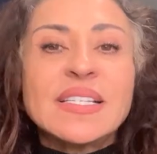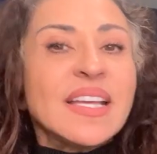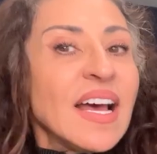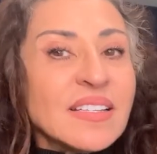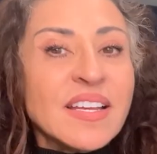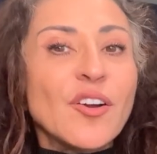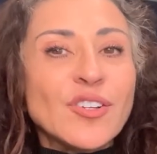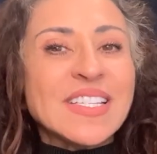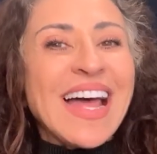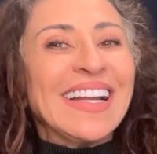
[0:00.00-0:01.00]
Sales here
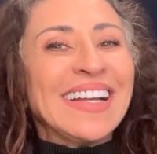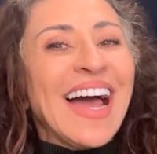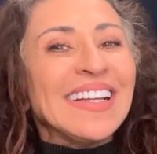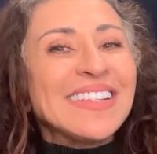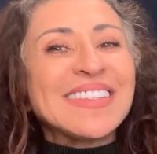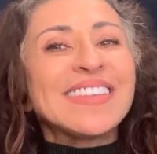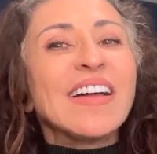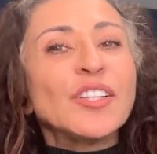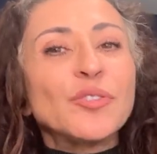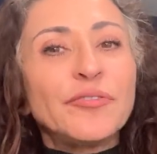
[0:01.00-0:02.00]
on Staten Island
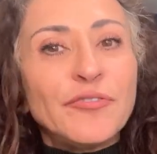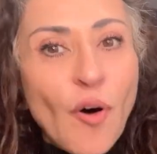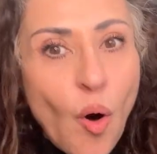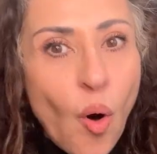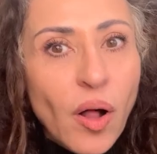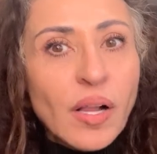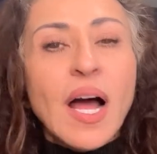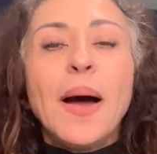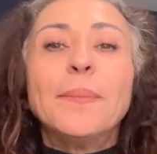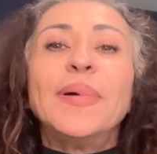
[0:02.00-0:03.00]
started to fall,
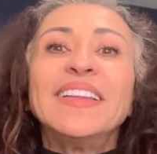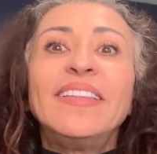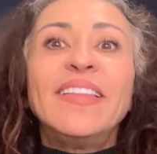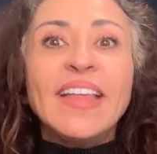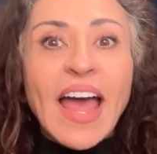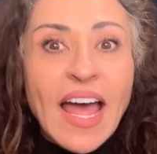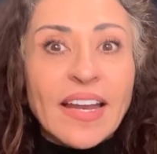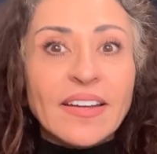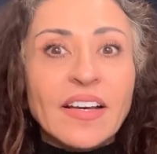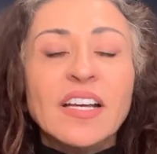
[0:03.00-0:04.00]
but
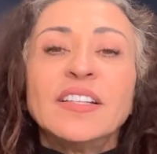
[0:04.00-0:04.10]
then